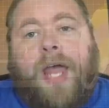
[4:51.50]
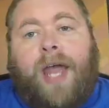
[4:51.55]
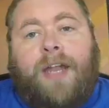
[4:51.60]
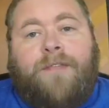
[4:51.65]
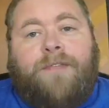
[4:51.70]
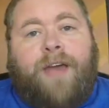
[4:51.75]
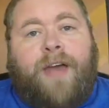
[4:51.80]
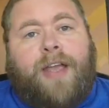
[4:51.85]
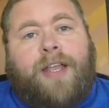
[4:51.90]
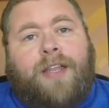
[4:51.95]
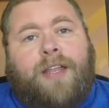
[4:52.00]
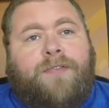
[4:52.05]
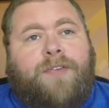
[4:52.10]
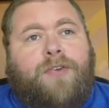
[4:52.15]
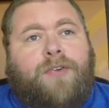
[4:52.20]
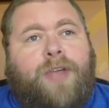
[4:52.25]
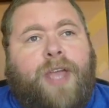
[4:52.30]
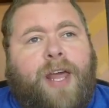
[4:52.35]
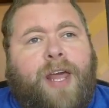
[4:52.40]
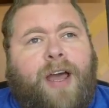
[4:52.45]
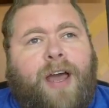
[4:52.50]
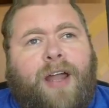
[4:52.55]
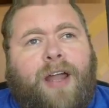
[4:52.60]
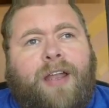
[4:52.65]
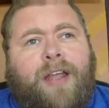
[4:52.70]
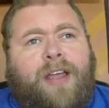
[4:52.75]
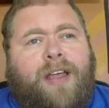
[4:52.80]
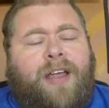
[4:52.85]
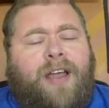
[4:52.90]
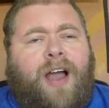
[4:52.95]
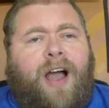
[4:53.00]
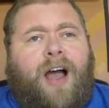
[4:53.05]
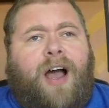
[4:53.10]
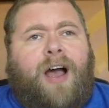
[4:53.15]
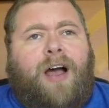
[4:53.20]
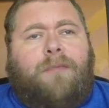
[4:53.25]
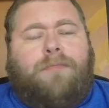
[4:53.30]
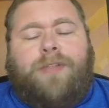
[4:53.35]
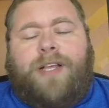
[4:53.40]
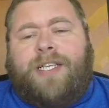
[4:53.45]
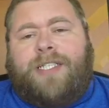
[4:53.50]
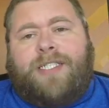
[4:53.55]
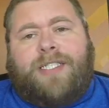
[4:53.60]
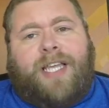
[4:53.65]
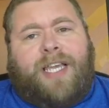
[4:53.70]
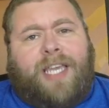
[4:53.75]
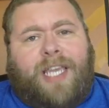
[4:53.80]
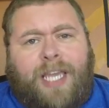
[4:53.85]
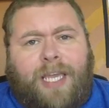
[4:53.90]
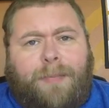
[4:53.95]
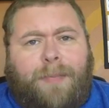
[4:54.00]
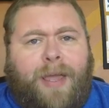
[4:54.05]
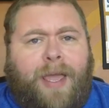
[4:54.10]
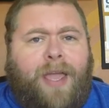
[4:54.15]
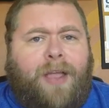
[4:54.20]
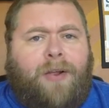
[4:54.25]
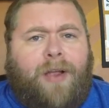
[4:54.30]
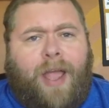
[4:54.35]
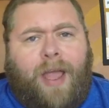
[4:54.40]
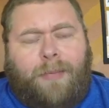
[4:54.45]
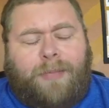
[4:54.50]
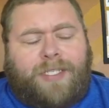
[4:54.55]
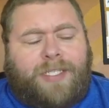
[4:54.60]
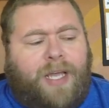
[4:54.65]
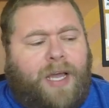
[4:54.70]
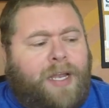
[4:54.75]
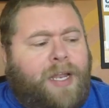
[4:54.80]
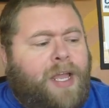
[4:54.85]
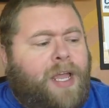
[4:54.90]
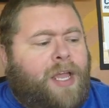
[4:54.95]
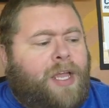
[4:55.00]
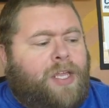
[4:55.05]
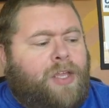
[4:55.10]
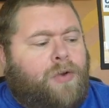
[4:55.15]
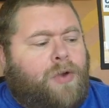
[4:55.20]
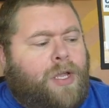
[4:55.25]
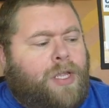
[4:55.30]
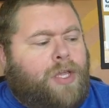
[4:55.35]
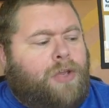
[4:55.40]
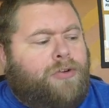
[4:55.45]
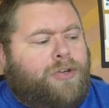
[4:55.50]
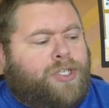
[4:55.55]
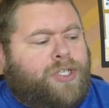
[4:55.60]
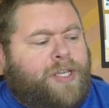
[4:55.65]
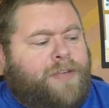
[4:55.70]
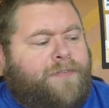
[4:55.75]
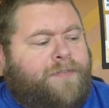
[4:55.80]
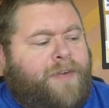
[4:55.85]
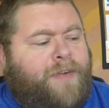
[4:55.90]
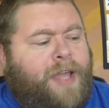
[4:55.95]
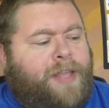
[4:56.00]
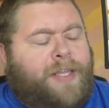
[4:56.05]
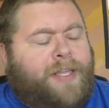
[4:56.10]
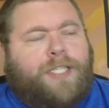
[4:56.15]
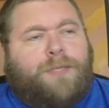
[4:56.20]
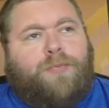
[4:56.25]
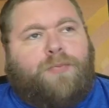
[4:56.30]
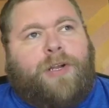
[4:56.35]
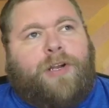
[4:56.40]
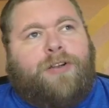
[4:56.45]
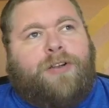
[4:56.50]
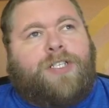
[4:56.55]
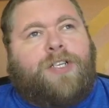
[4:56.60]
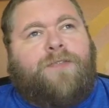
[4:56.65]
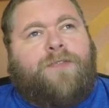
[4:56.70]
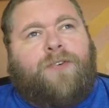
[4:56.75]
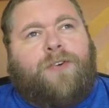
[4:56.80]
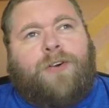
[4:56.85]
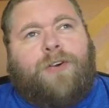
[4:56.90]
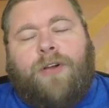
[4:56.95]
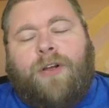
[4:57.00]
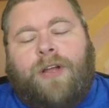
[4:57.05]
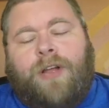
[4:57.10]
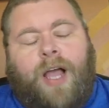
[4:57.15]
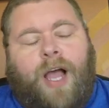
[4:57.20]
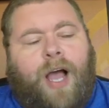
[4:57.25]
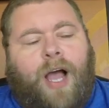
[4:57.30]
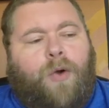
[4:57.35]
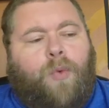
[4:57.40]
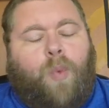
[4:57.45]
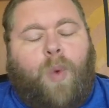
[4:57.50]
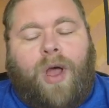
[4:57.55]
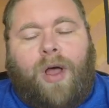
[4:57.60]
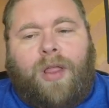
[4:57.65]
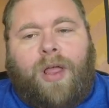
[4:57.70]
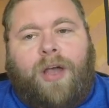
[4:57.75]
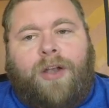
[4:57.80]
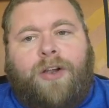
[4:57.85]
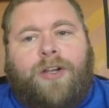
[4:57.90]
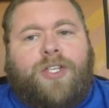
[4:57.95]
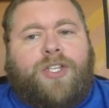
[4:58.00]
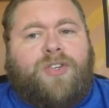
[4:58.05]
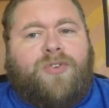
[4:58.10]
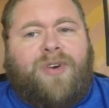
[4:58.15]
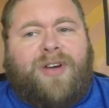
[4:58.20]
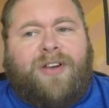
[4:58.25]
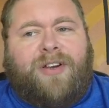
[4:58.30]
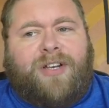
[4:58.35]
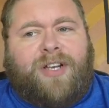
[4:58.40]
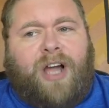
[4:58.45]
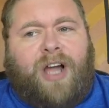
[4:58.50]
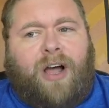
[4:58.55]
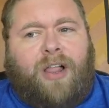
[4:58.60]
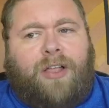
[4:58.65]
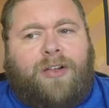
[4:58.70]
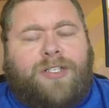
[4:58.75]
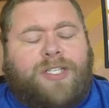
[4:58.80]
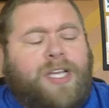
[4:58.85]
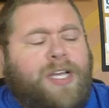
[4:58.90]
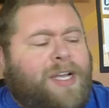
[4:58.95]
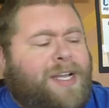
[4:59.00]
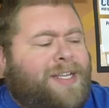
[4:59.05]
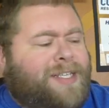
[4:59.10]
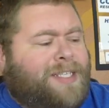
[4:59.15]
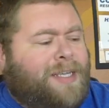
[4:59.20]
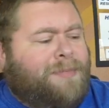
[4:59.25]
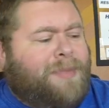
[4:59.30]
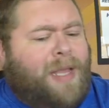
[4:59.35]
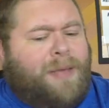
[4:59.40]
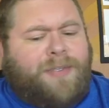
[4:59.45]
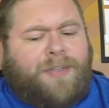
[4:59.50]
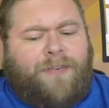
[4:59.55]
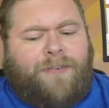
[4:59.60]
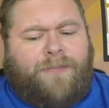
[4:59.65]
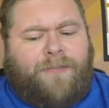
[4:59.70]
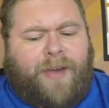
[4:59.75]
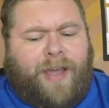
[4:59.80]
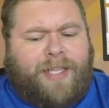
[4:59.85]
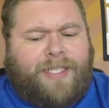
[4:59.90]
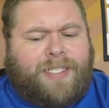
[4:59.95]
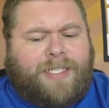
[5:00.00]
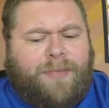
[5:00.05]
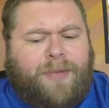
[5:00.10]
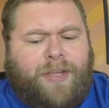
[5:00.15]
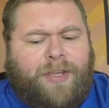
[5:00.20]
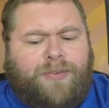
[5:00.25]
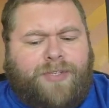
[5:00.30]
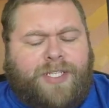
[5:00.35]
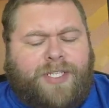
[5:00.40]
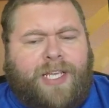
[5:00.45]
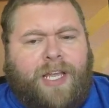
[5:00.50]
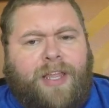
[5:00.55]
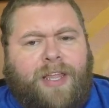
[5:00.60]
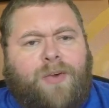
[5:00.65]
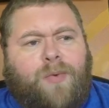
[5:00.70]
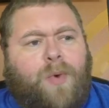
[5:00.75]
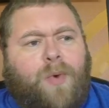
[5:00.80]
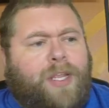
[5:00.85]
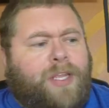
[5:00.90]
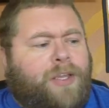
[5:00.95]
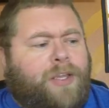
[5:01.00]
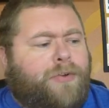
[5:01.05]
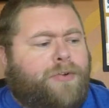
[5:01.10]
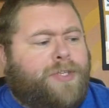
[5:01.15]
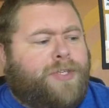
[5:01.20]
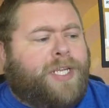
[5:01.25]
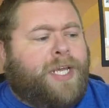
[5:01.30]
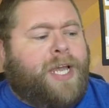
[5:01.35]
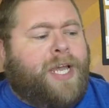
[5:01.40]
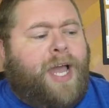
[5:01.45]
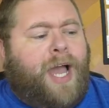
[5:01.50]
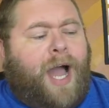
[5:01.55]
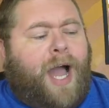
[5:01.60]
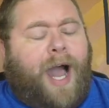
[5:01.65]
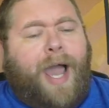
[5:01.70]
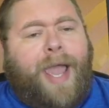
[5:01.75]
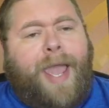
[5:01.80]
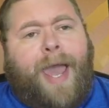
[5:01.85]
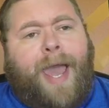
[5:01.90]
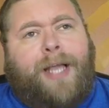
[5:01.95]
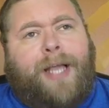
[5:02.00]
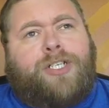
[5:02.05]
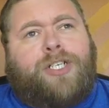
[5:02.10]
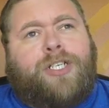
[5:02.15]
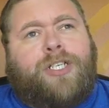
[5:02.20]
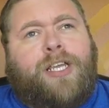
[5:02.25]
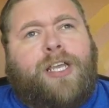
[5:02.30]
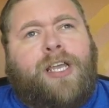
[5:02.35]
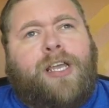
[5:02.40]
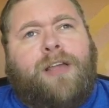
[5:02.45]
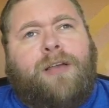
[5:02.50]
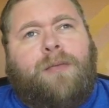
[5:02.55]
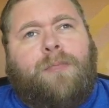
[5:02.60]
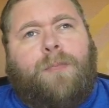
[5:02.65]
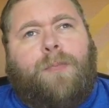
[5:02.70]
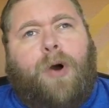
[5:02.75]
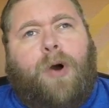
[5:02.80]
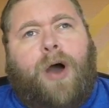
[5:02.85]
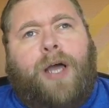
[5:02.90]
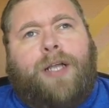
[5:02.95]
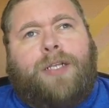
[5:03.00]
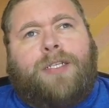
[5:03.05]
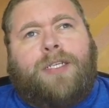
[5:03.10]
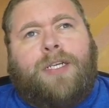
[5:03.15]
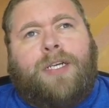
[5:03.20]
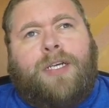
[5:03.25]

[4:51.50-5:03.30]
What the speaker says: in fact, if you get on places like eBay or Amazon, you can usually find these printers for well under $200. Sometimes if you find somebody who's selling one used, I actually bought